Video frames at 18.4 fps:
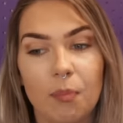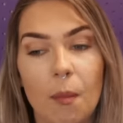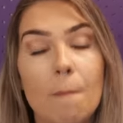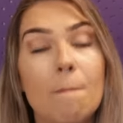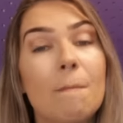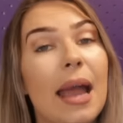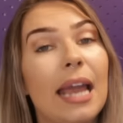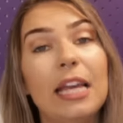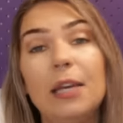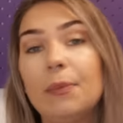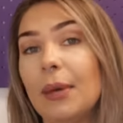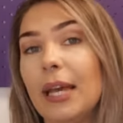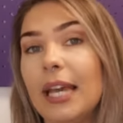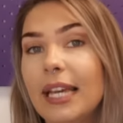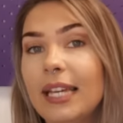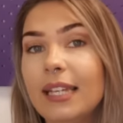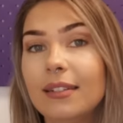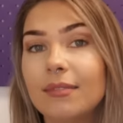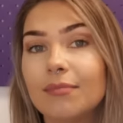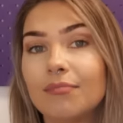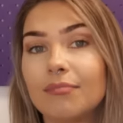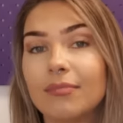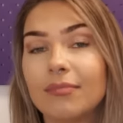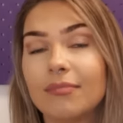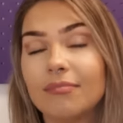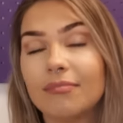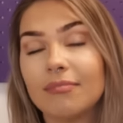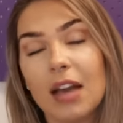maybe
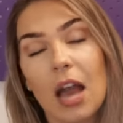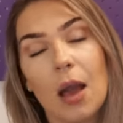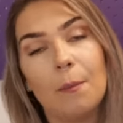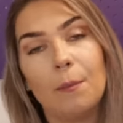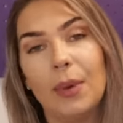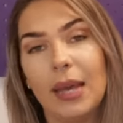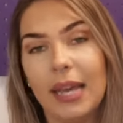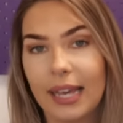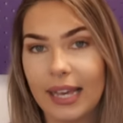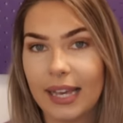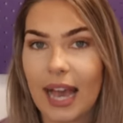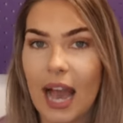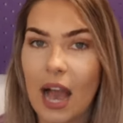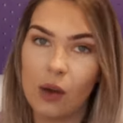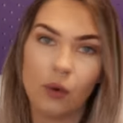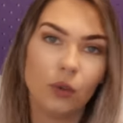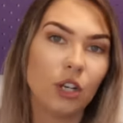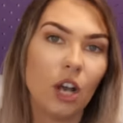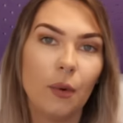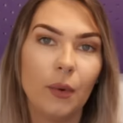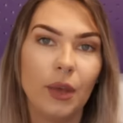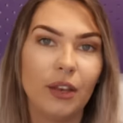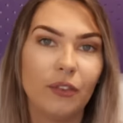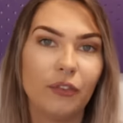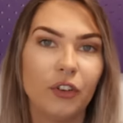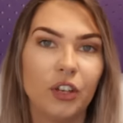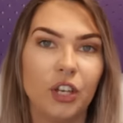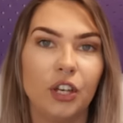a big outgoing
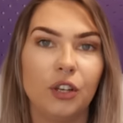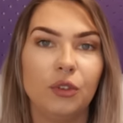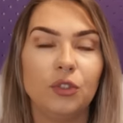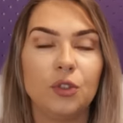for you,